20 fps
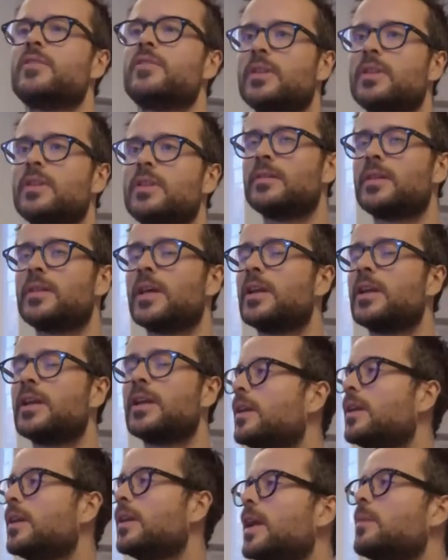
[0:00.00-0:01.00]
That in, in
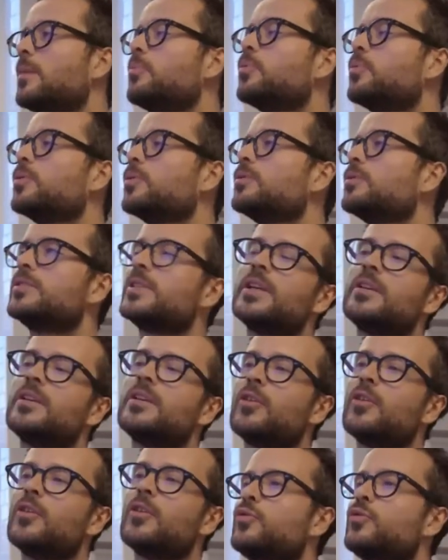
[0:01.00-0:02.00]
Naples, they say you have
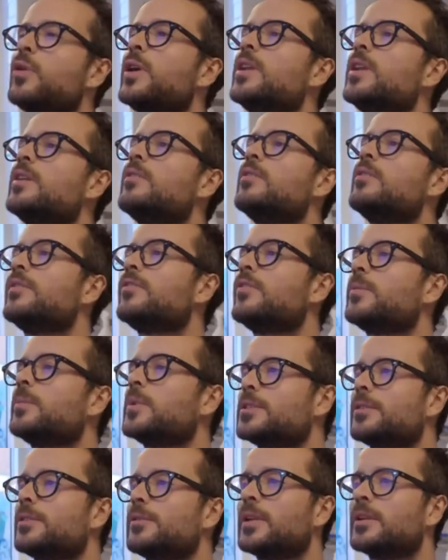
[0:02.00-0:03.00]
24 different
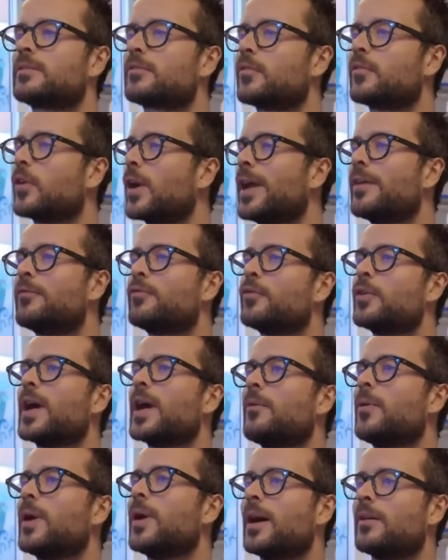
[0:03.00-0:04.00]
mozzarellas for every hour
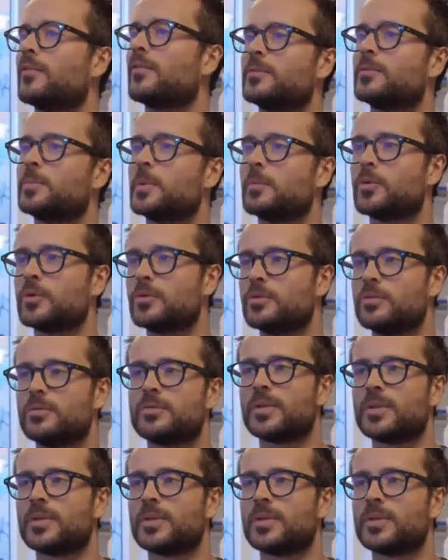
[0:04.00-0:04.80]
after it's been produced.